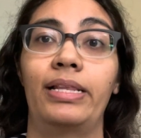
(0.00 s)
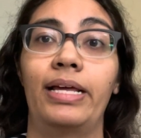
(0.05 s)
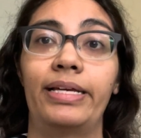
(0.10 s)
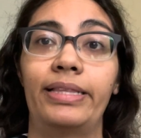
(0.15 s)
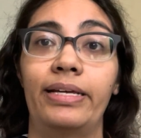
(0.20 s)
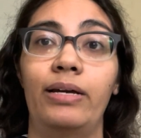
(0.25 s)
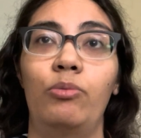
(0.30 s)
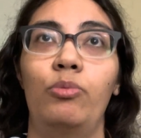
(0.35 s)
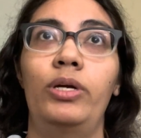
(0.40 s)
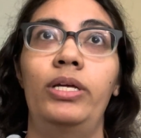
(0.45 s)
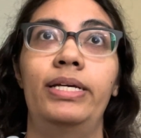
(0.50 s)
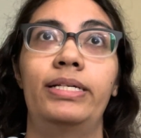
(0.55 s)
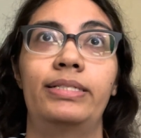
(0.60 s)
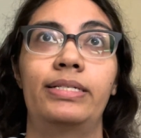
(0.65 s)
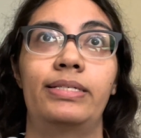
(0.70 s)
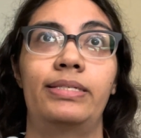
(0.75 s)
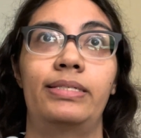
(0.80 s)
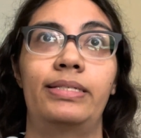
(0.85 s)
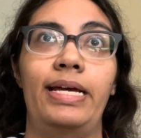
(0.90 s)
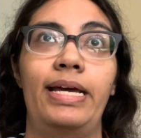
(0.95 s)
They're willing to
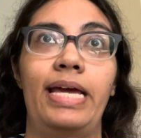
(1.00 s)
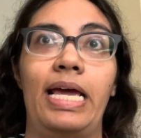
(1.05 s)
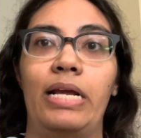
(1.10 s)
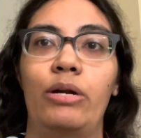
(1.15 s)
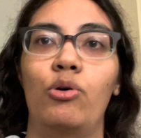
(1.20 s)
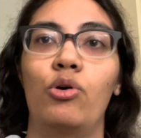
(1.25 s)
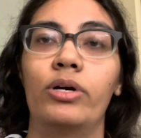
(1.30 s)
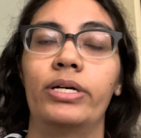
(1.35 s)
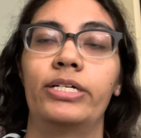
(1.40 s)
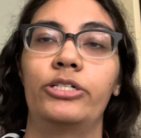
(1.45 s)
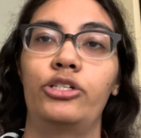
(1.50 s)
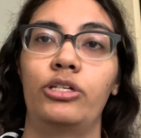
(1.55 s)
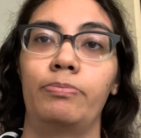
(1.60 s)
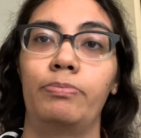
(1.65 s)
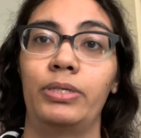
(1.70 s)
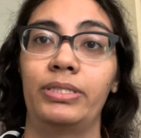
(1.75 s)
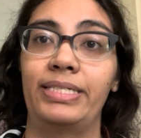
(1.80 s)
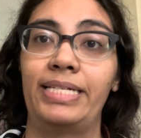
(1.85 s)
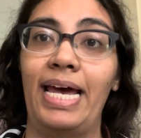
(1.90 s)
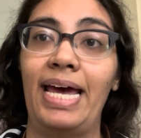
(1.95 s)
stay in order to
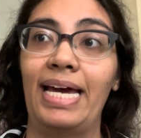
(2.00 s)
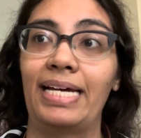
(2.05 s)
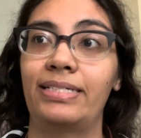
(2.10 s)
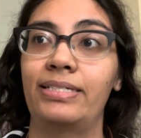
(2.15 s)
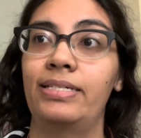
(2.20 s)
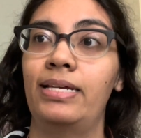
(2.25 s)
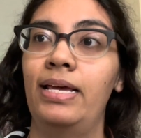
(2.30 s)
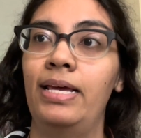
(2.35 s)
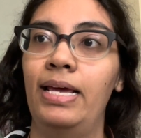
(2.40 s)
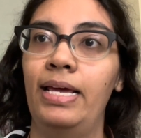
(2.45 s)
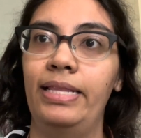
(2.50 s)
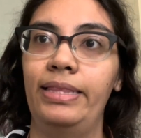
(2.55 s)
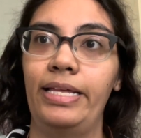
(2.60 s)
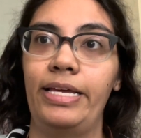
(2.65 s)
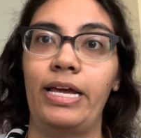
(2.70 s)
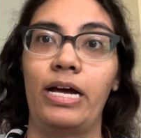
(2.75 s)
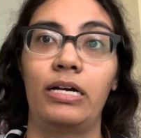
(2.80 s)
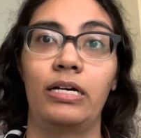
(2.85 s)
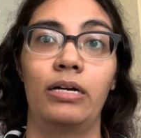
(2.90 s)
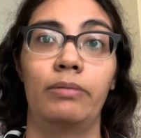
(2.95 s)
protect the
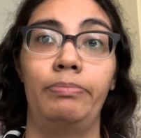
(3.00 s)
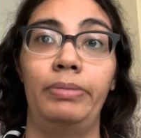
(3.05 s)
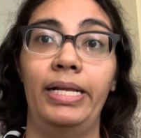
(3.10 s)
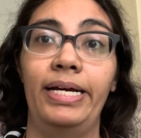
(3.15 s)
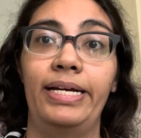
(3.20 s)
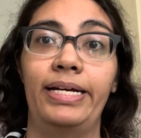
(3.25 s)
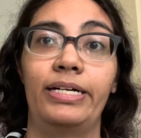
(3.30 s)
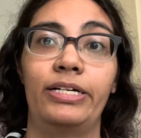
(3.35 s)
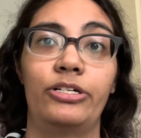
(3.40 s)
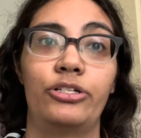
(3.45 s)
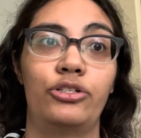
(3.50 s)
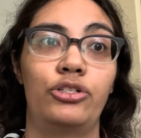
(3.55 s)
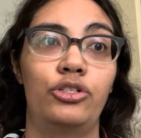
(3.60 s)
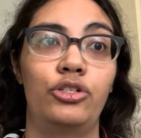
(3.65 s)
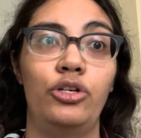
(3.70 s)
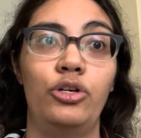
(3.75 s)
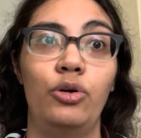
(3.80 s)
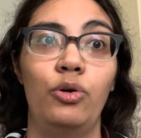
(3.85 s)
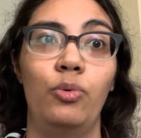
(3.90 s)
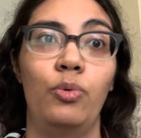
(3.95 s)
younger players
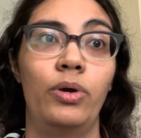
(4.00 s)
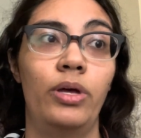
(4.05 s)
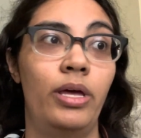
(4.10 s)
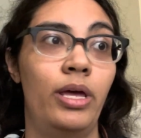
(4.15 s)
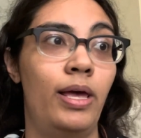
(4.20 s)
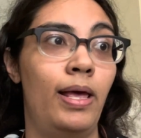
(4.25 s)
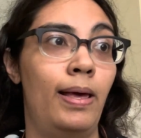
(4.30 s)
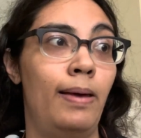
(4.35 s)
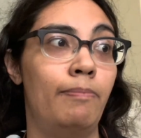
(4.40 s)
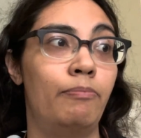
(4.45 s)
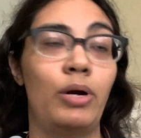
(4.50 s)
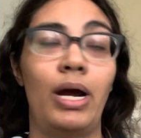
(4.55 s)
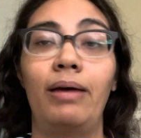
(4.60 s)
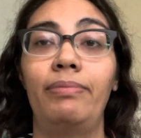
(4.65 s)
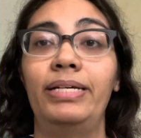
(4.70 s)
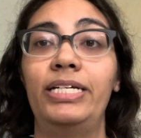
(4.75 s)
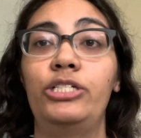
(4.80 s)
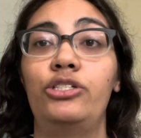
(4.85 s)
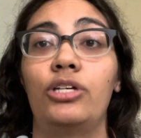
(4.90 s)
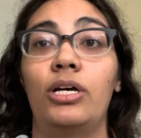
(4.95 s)
who
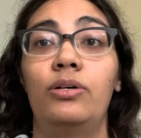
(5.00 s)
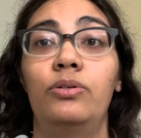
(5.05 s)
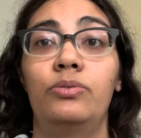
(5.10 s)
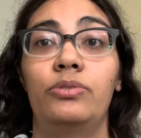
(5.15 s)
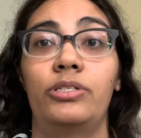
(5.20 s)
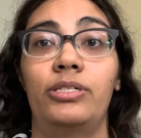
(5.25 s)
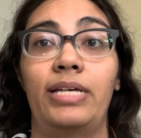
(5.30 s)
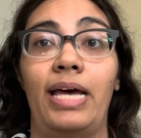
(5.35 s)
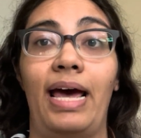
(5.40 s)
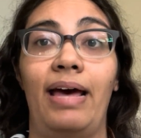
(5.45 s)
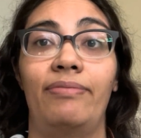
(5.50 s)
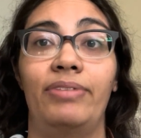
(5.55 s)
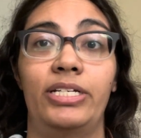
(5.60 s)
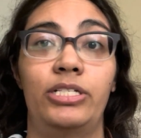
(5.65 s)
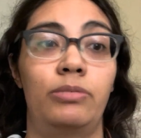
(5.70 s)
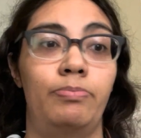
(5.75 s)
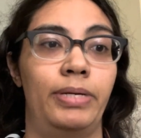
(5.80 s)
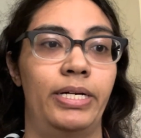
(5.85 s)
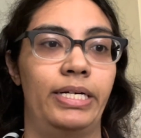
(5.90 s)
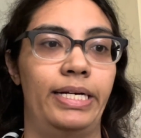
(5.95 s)
probably don't have
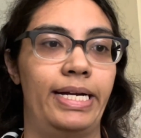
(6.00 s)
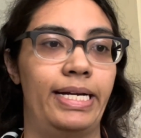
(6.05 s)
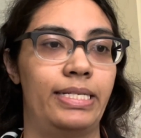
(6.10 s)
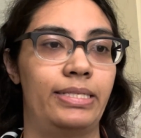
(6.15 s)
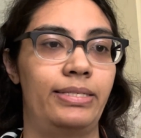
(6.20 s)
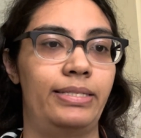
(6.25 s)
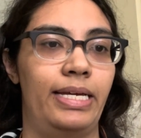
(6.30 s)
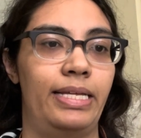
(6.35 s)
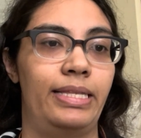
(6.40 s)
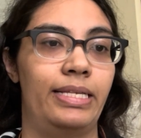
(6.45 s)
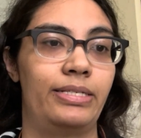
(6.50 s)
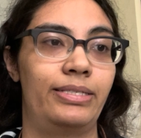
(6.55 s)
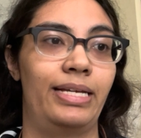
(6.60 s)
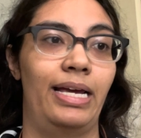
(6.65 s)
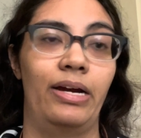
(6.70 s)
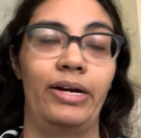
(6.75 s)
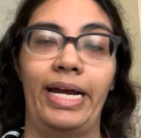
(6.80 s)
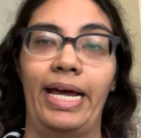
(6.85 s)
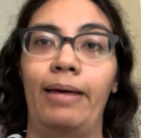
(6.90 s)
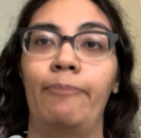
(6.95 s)
experience in this
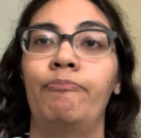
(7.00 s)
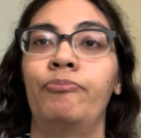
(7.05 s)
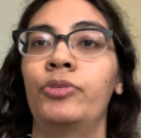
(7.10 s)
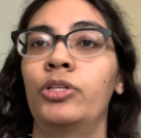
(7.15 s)
area,